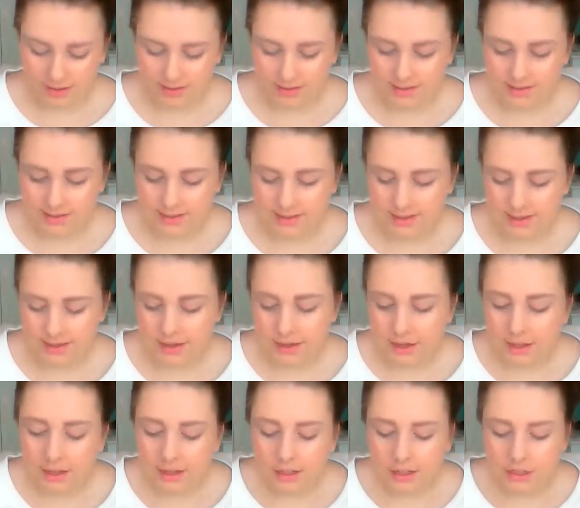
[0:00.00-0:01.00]
It's the
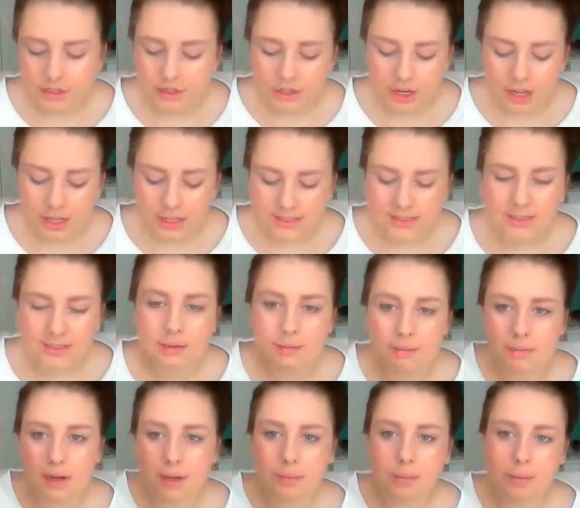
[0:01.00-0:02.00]
Australis
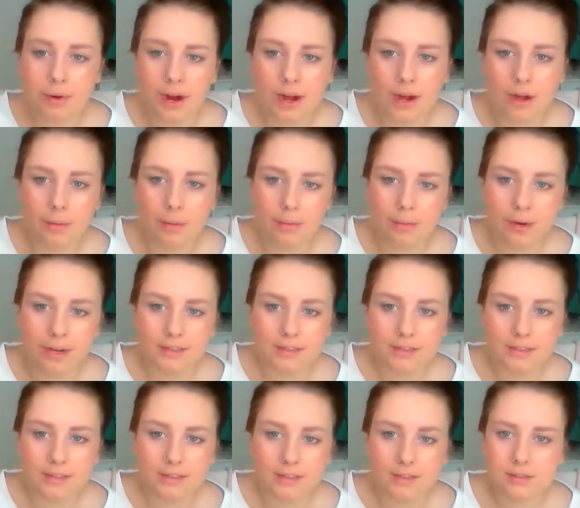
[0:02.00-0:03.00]
Tint My Brow Brow
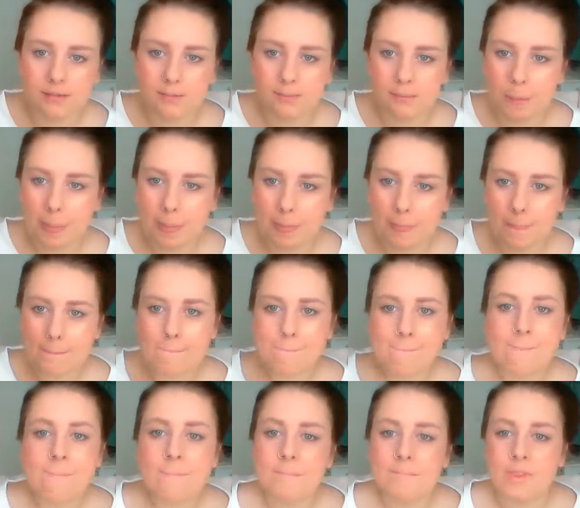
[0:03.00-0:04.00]
Tint.
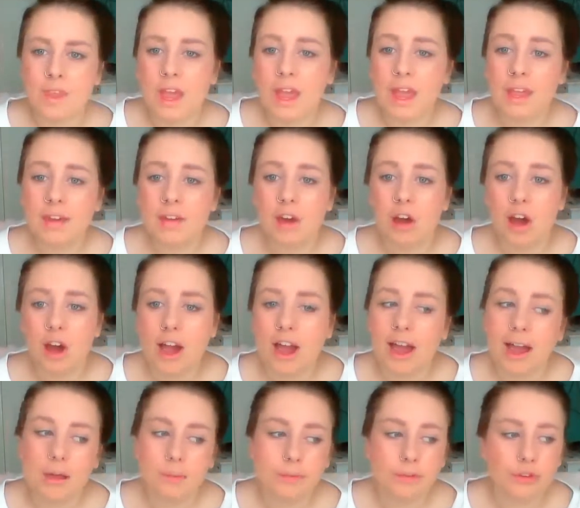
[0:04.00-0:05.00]
And
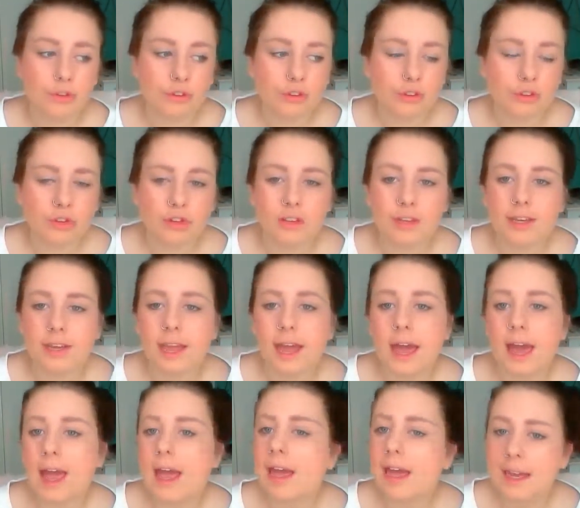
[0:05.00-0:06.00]
I
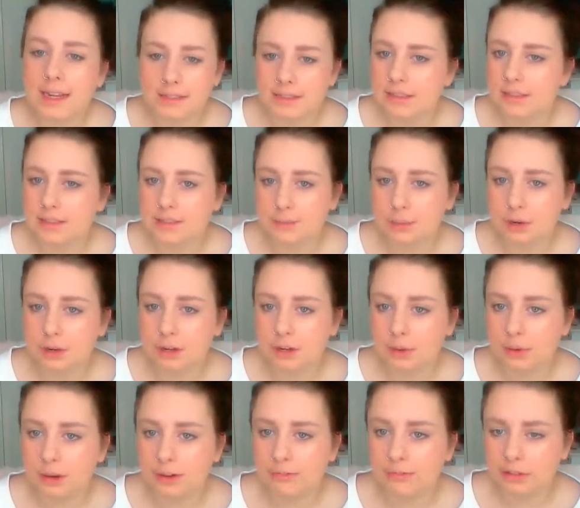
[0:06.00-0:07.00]
absolutely hated this
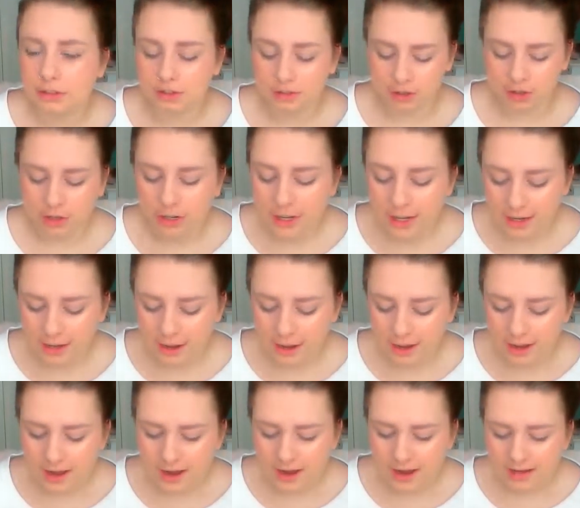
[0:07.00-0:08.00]
product when I first got it.
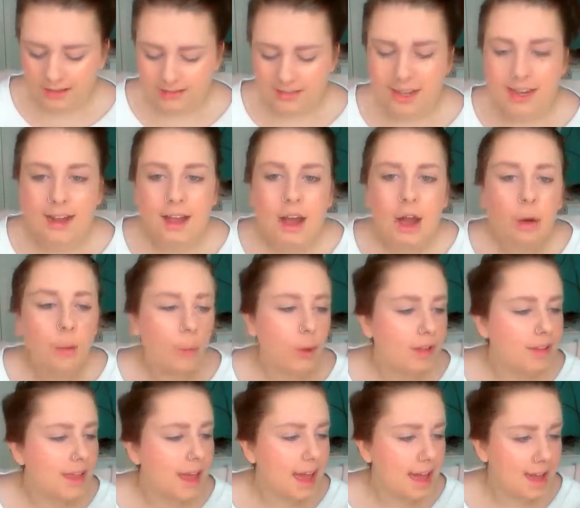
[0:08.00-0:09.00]
I was like,
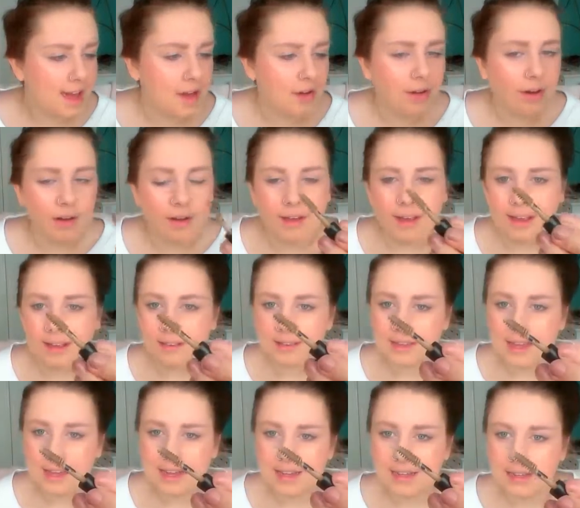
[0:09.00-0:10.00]
what the hell?
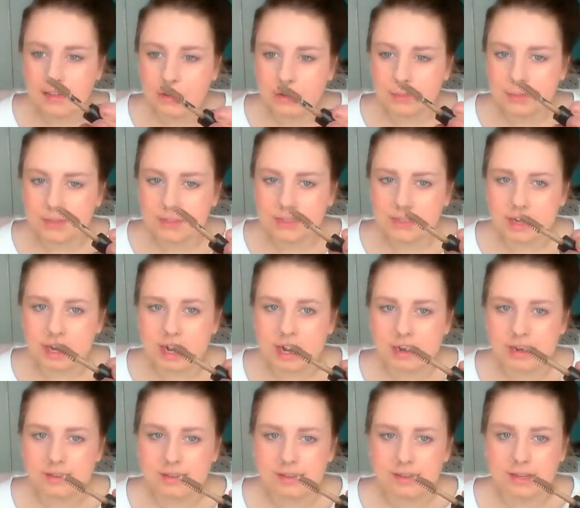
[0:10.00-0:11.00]
It's like a little
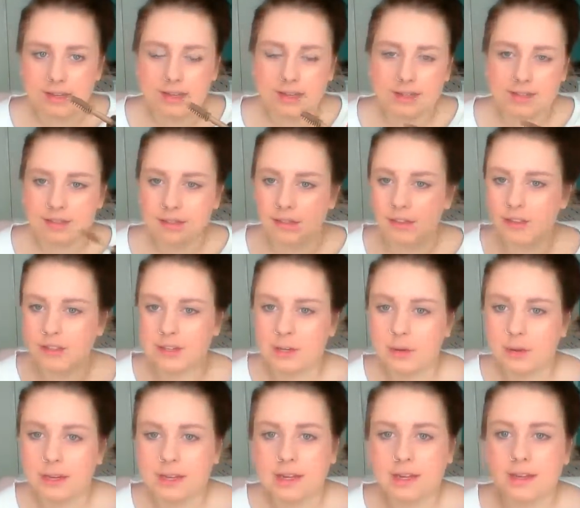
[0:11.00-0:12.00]
mascara thing and it's got
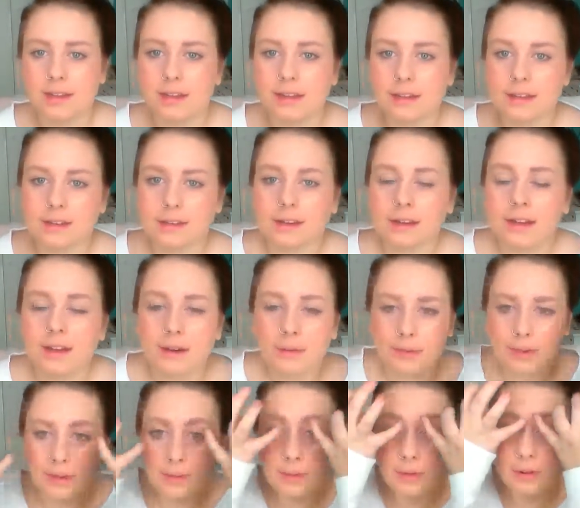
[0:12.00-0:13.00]
liquid, and then
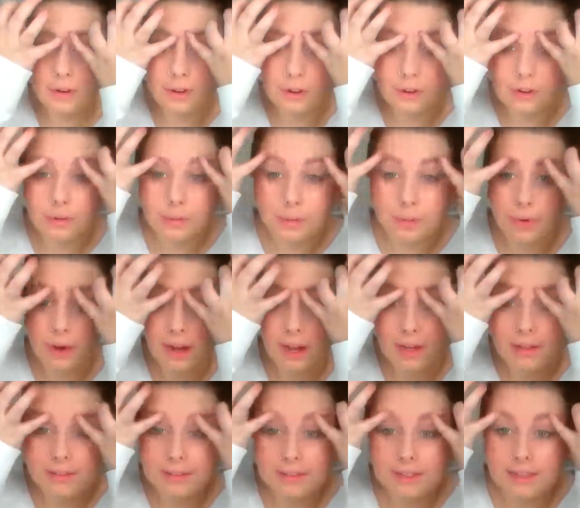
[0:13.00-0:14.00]
when you put it on your
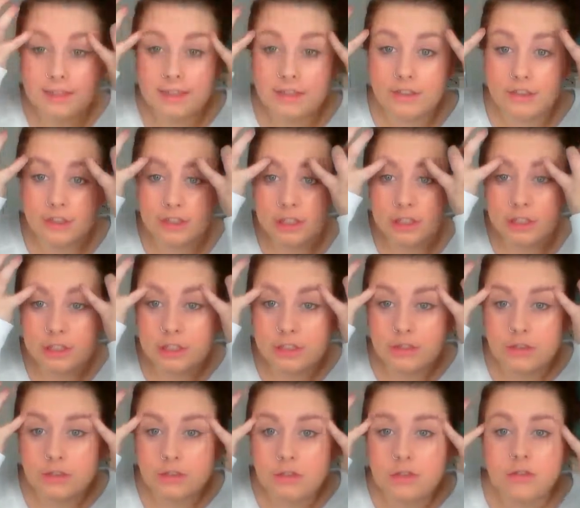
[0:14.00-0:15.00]
brows, they
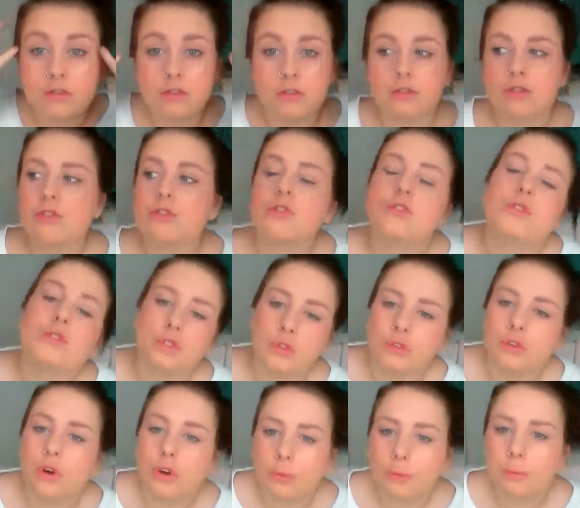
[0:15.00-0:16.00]
literally
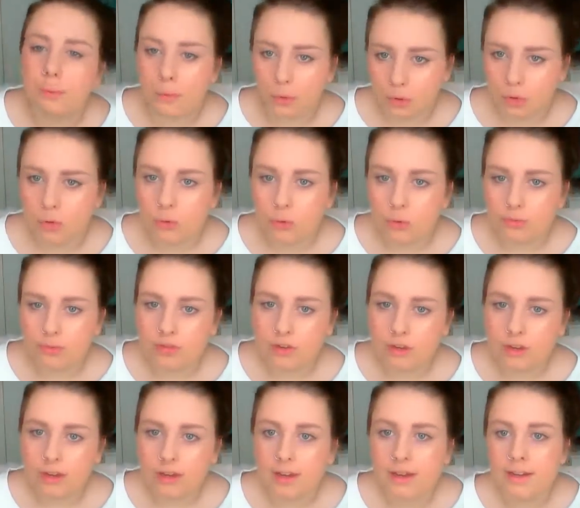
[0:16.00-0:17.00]
do not move
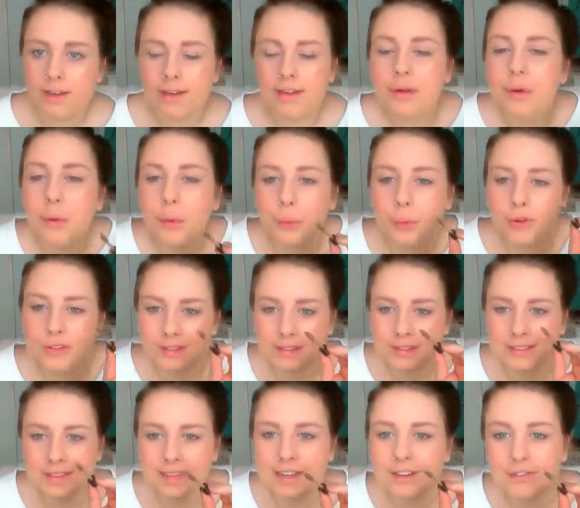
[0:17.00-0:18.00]

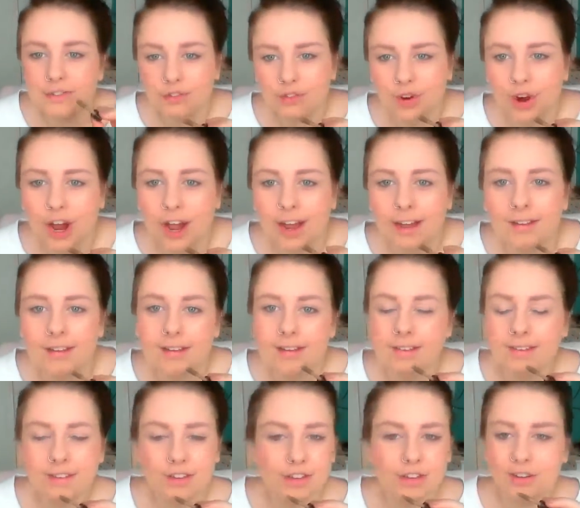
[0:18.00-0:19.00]
once they've dried.
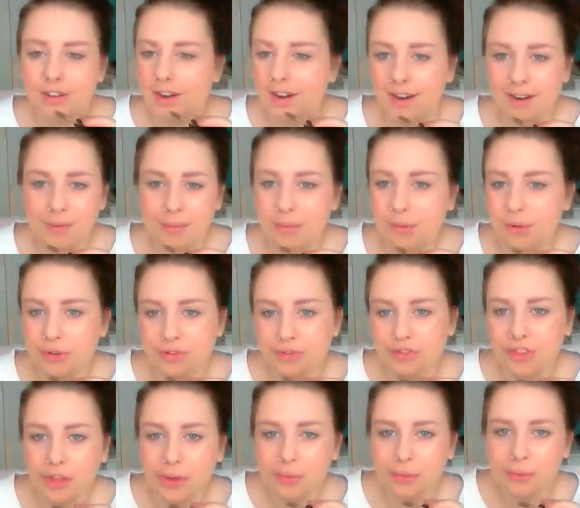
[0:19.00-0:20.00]
You can't move
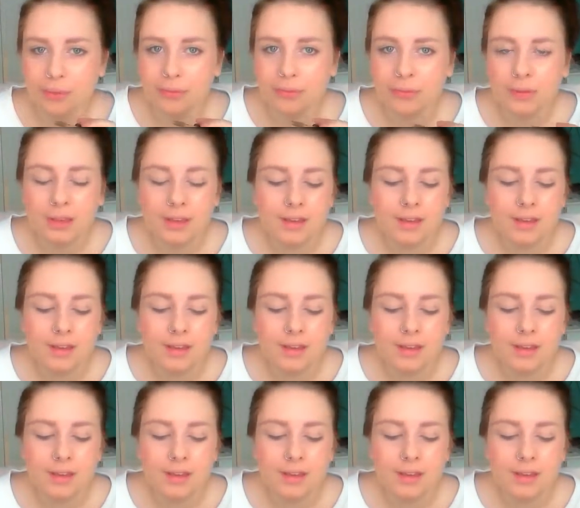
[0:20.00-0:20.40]
them.